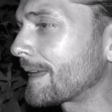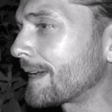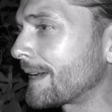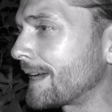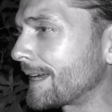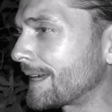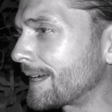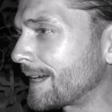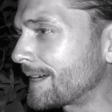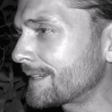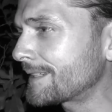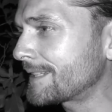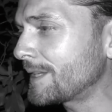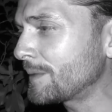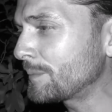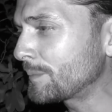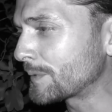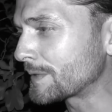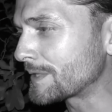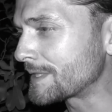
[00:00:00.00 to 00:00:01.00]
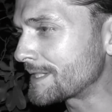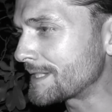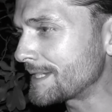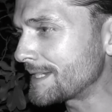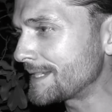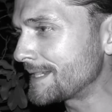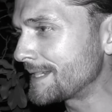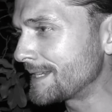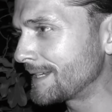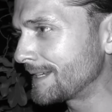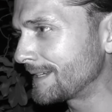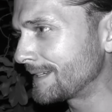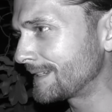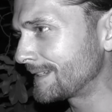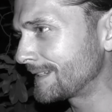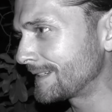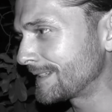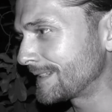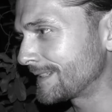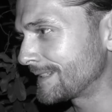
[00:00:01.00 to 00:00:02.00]
I can't help but see
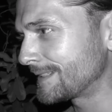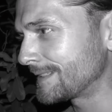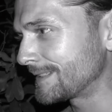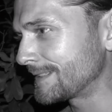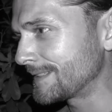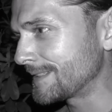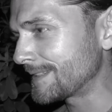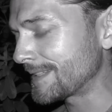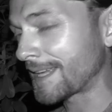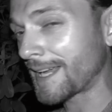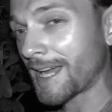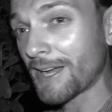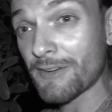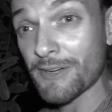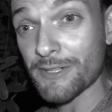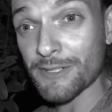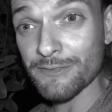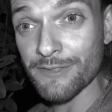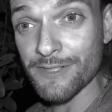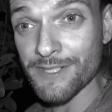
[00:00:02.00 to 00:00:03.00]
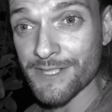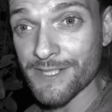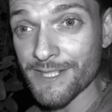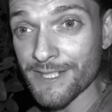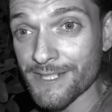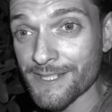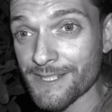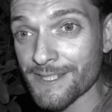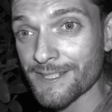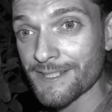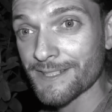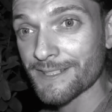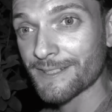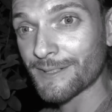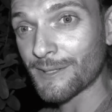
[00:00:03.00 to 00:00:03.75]
the characteristics